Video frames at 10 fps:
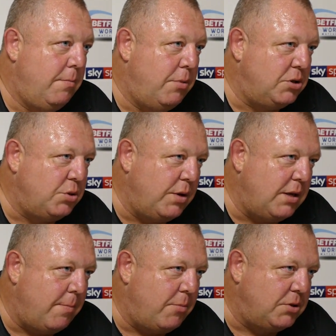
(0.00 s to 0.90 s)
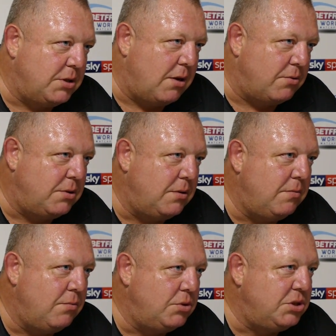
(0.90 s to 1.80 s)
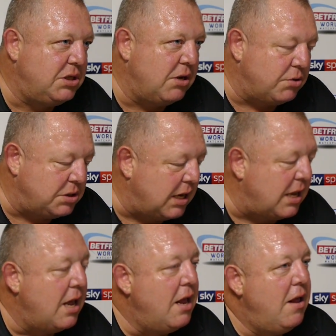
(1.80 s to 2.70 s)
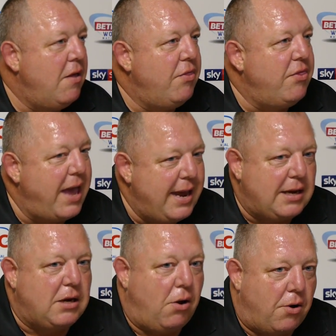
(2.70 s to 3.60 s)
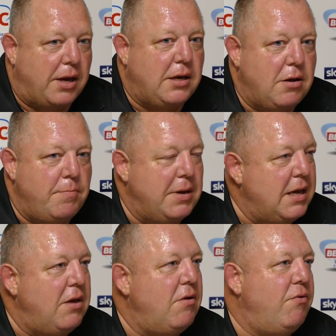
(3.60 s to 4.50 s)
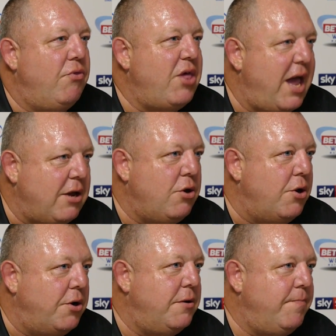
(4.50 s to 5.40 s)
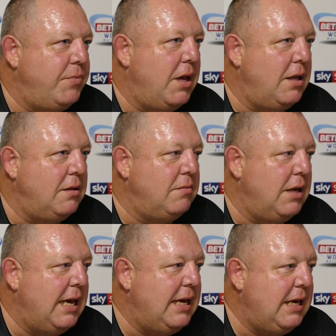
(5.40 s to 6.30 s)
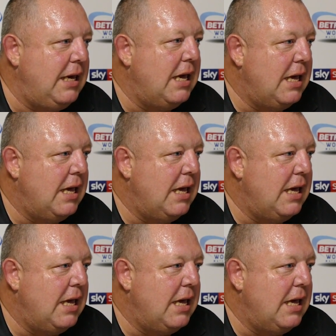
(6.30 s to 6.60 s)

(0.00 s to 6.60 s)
got to wind up my sails. Seriously, that guy can be that good. And he